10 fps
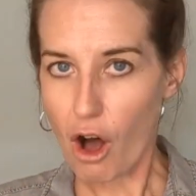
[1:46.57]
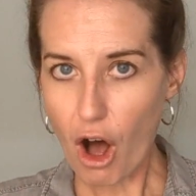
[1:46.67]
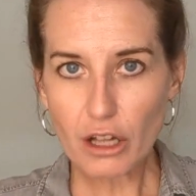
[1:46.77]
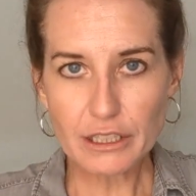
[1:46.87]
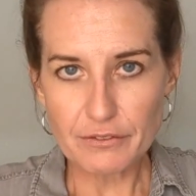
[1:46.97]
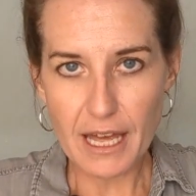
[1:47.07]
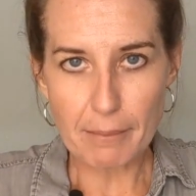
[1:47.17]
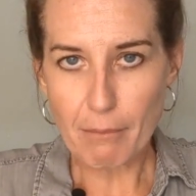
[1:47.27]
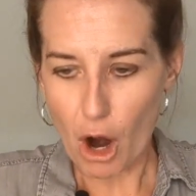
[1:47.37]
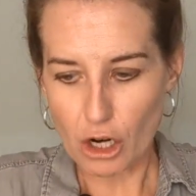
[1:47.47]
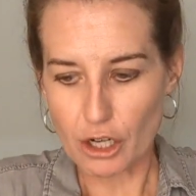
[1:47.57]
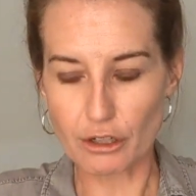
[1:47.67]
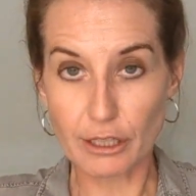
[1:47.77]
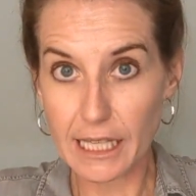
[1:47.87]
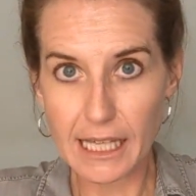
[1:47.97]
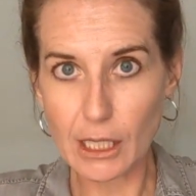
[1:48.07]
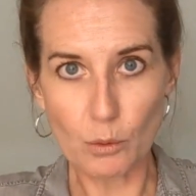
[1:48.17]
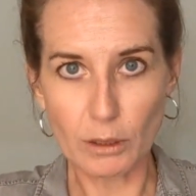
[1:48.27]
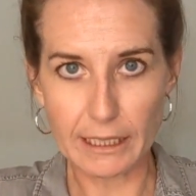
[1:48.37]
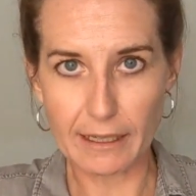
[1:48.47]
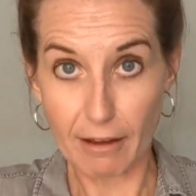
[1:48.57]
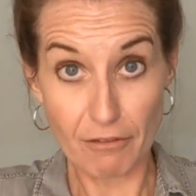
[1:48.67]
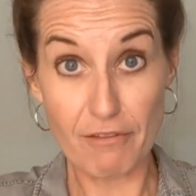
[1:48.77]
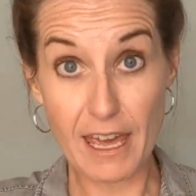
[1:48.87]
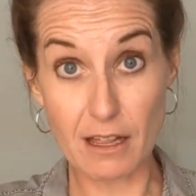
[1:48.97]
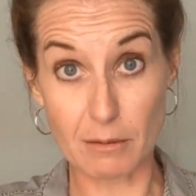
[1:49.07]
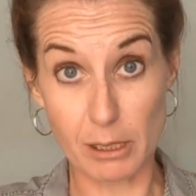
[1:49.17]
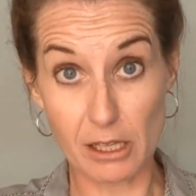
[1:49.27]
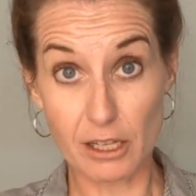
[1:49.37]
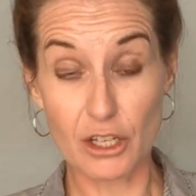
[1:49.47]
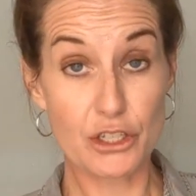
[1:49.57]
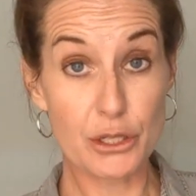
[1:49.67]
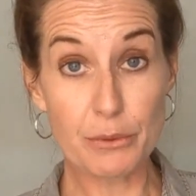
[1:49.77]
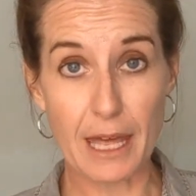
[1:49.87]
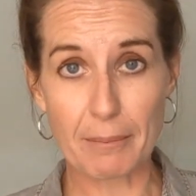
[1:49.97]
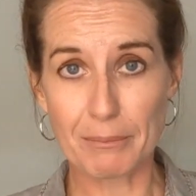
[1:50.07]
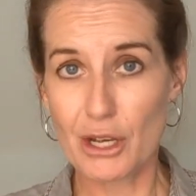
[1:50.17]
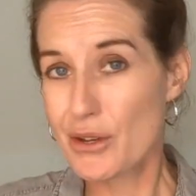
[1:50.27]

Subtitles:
All of them are equally available to them.